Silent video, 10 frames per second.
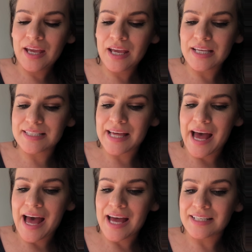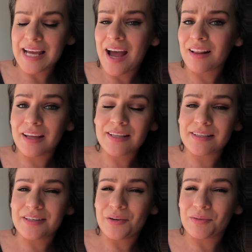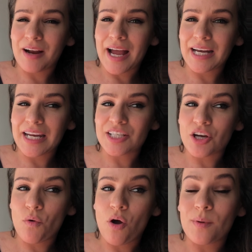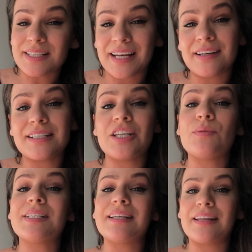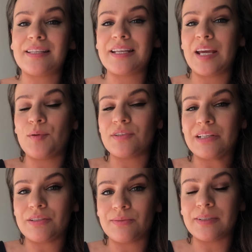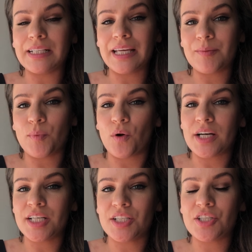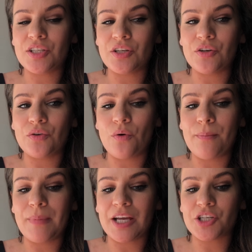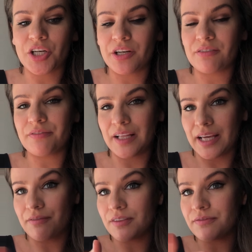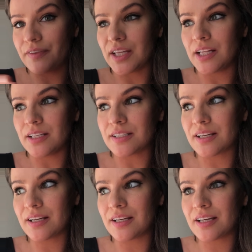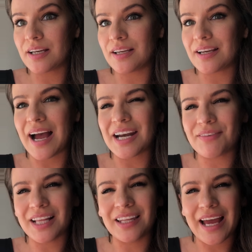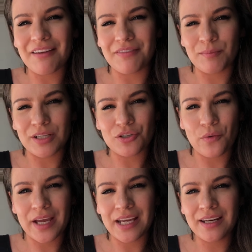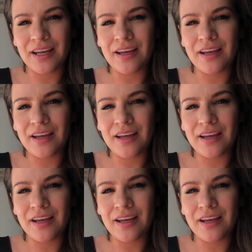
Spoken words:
is that accolades and notoriety don't always guarantee you a seat at the table. So it's really important to make sure you're feeling fulfilled kind of in the life in between.